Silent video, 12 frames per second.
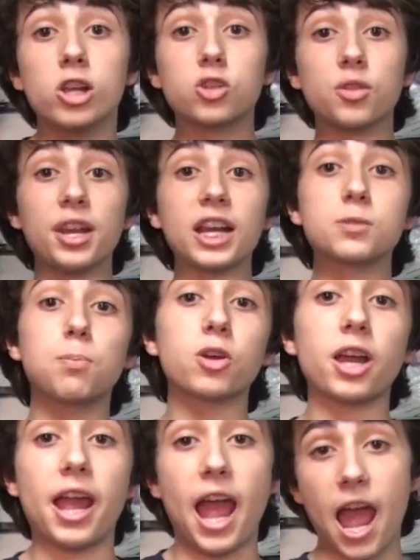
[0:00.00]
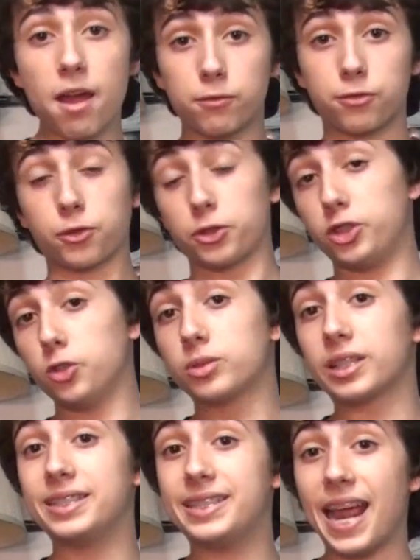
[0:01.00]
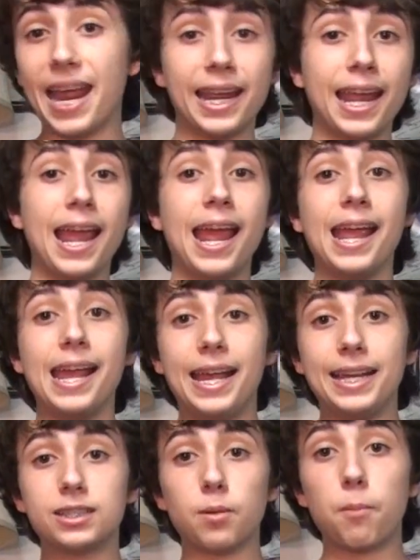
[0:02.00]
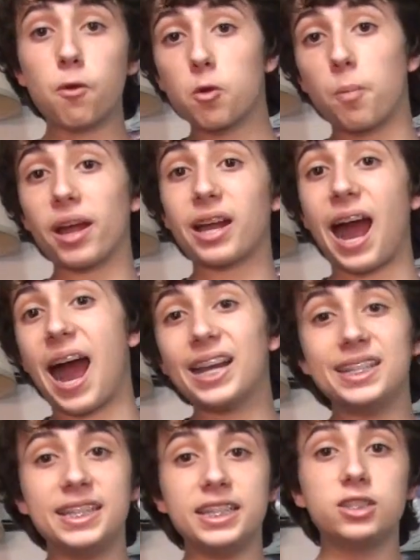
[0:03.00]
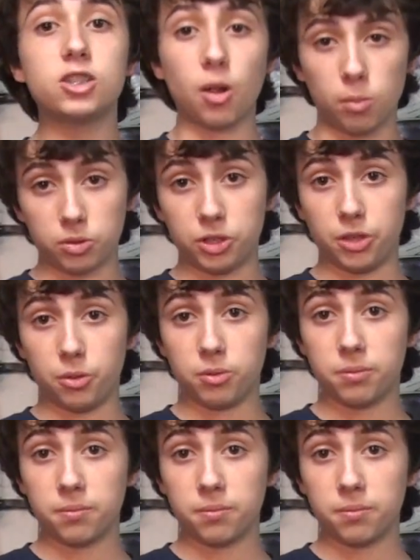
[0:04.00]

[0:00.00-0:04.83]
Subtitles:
So the next book I have for you today is a book by IDW.